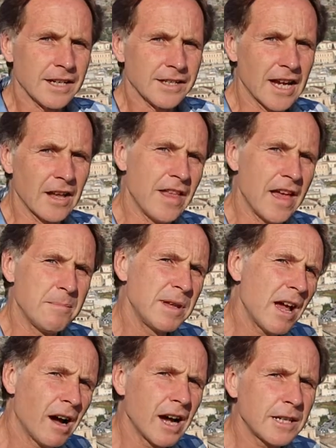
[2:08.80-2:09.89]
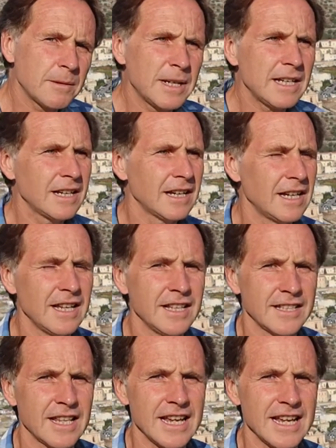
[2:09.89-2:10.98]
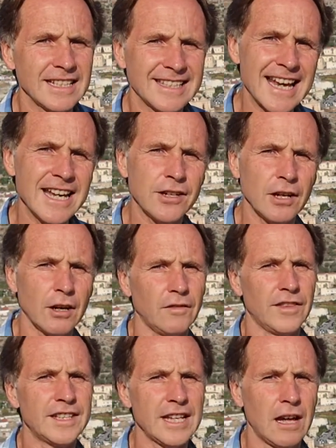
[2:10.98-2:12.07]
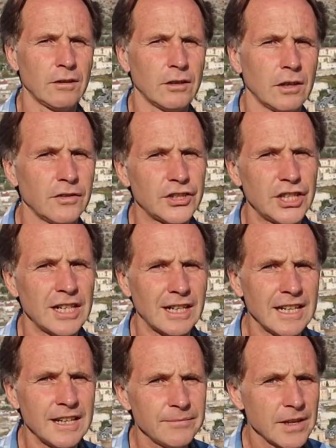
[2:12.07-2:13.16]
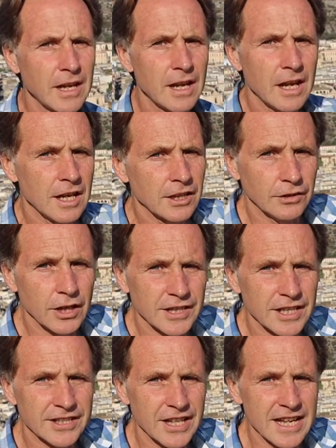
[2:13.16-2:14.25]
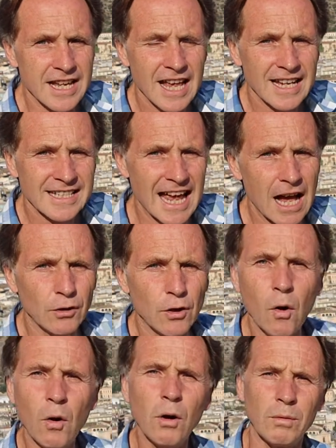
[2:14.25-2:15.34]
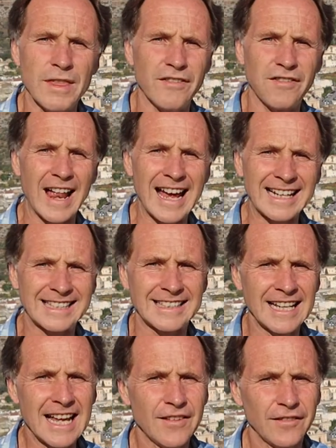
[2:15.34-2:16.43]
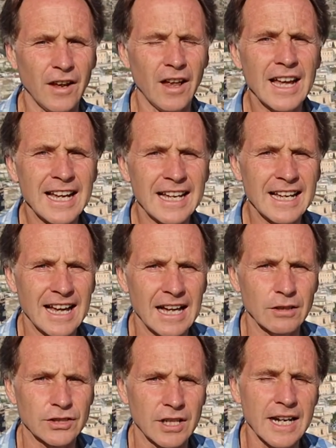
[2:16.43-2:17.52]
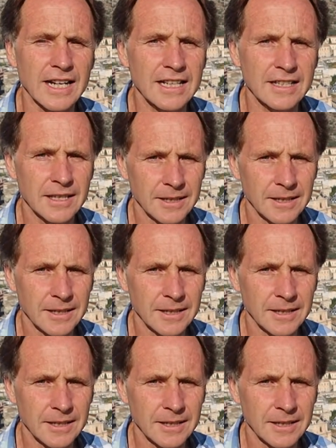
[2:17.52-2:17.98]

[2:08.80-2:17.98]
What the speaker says: Down there behind me is the centre of the town of Scicli. You'll notice the town hall with the flags flying outside it.